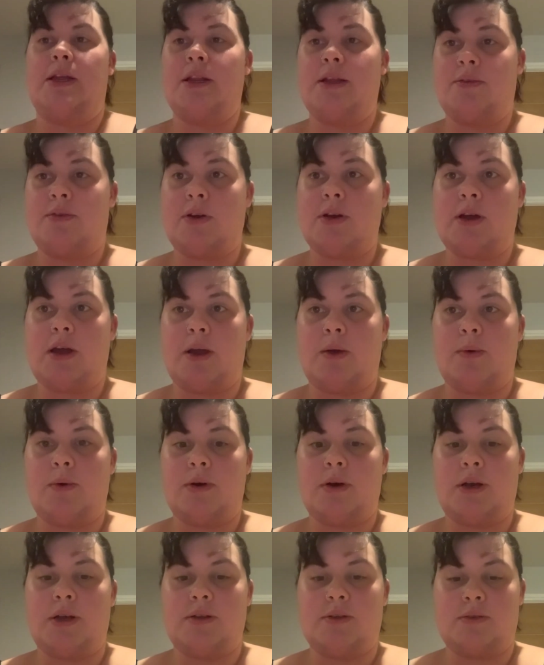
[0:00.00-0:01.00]
if I
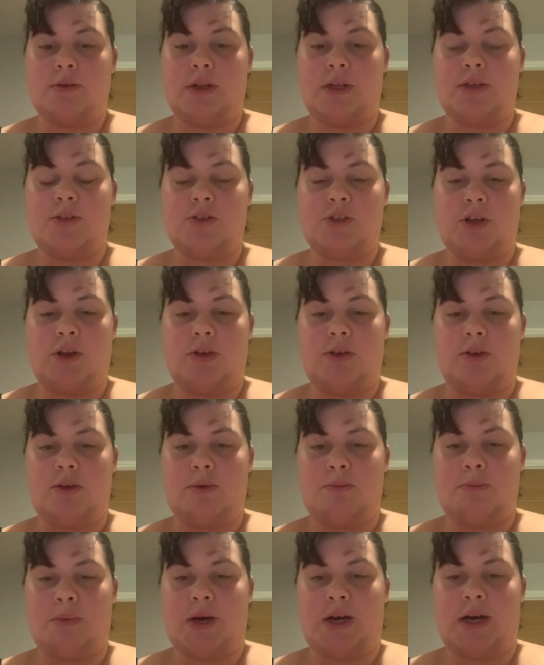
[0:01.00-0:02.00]
go on and show
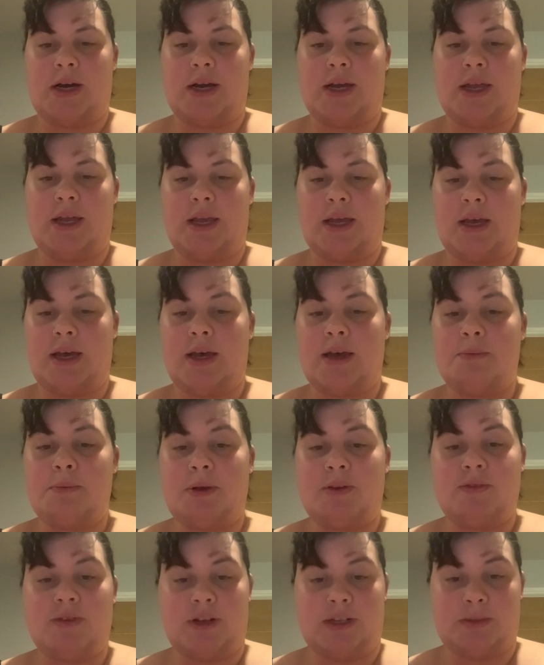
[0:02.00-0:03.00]
you my uh,
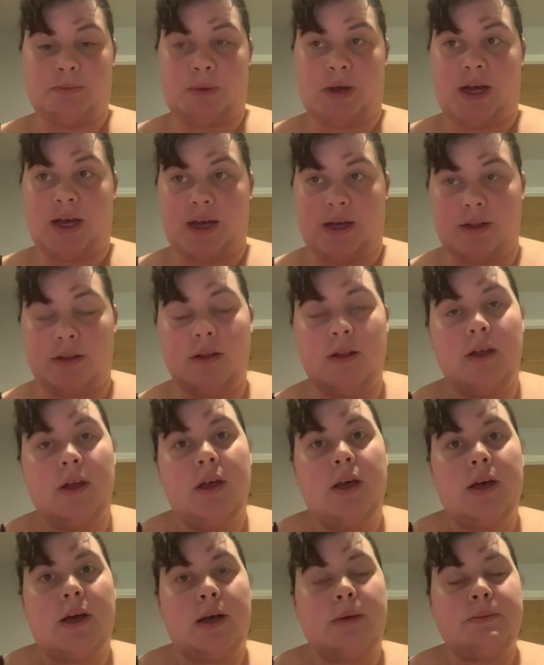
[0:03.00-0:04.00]
my fitness pal
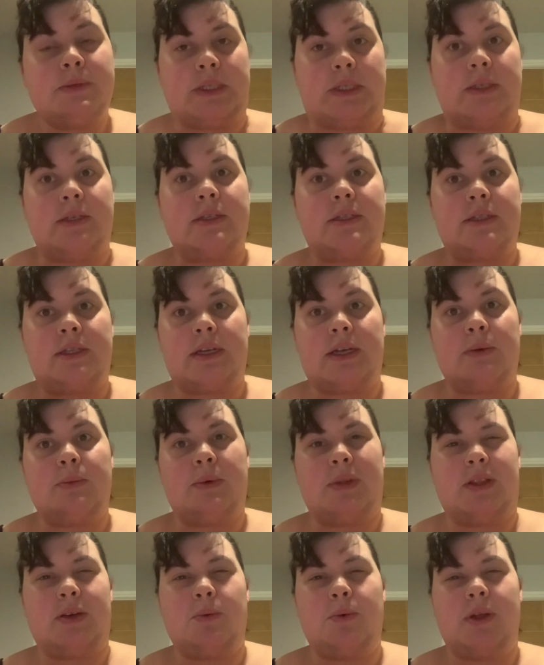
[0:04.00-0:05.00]
I'm still sticking
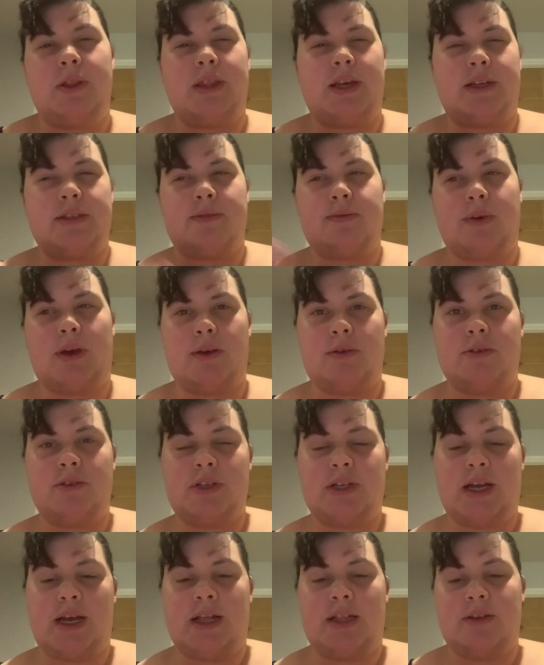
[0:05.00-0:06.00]
with the
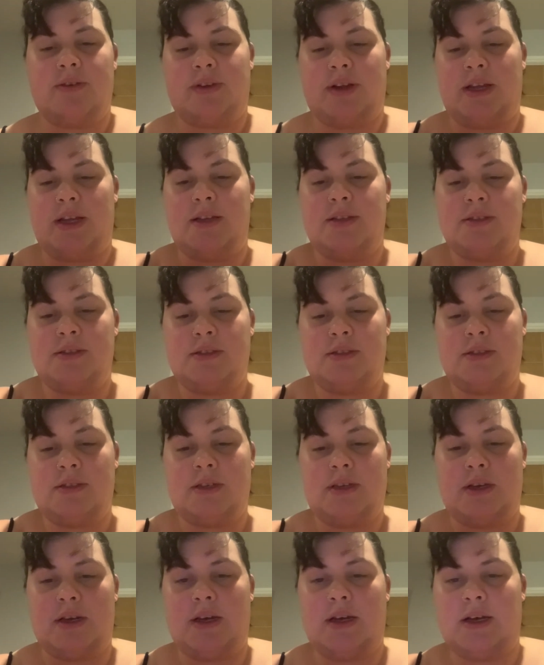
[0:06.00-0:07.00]
1500 calories
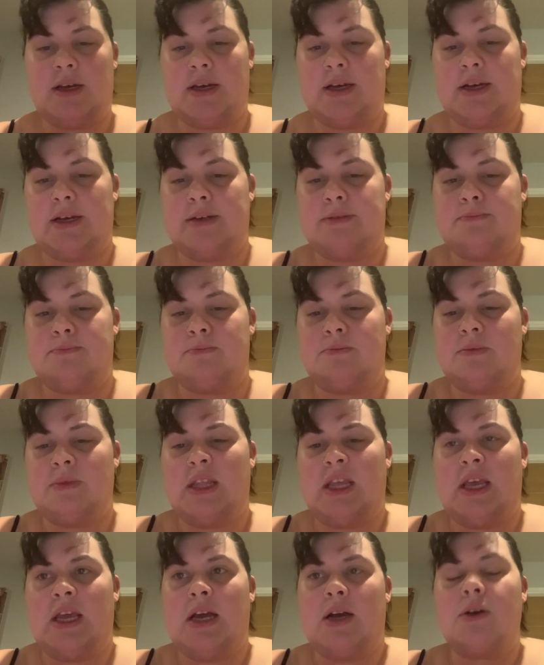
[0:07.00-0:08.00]
um,
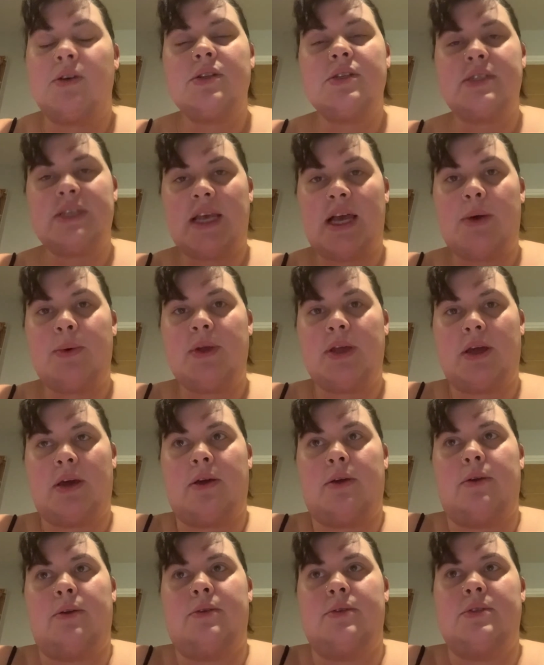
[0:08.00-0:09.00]
I'm gonna see how it
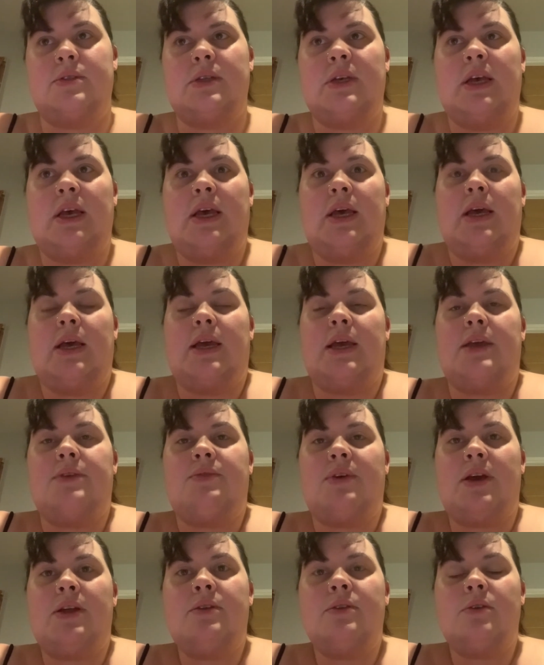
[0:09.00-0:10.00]
goes
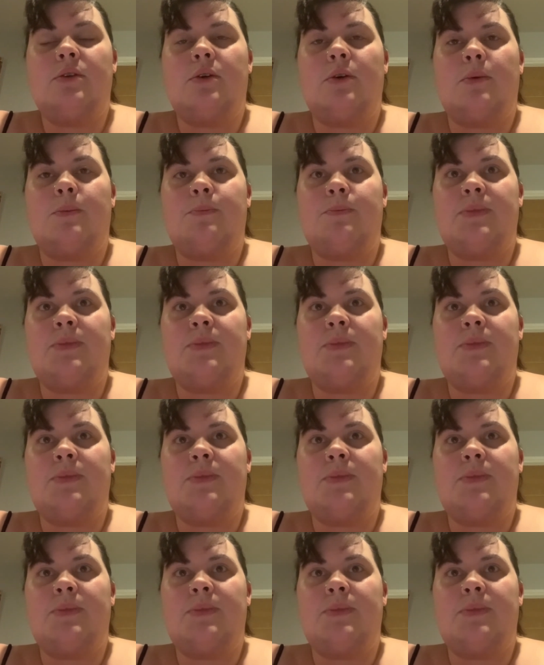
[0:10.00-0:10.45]
if I end up